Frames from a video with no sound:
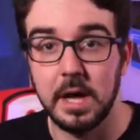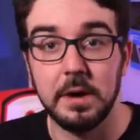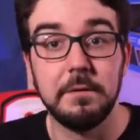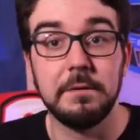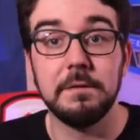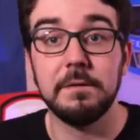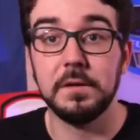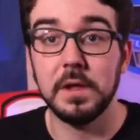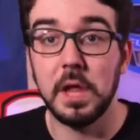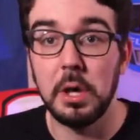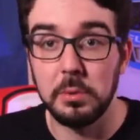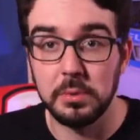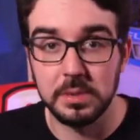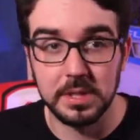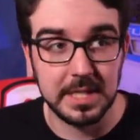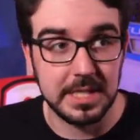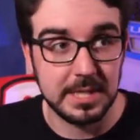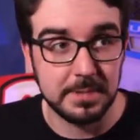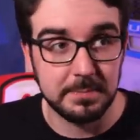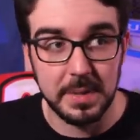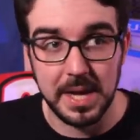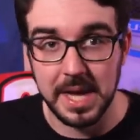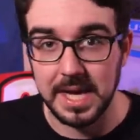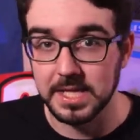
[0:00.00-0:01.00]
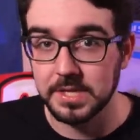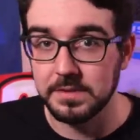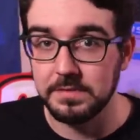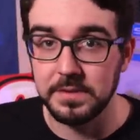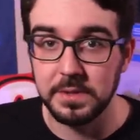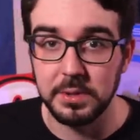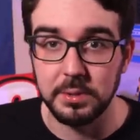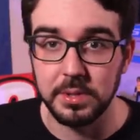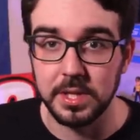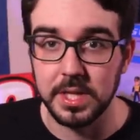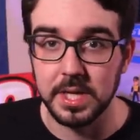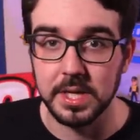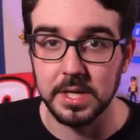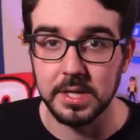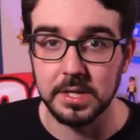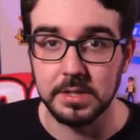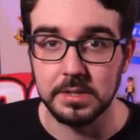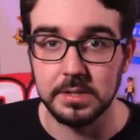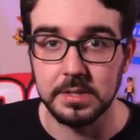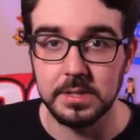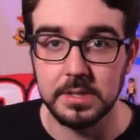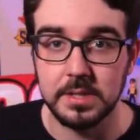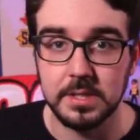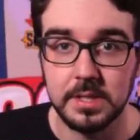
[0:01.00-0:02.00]
afloat these past few
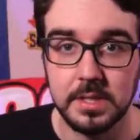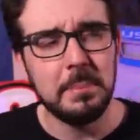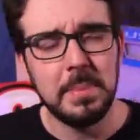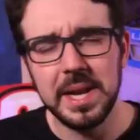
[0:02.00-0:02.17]
years.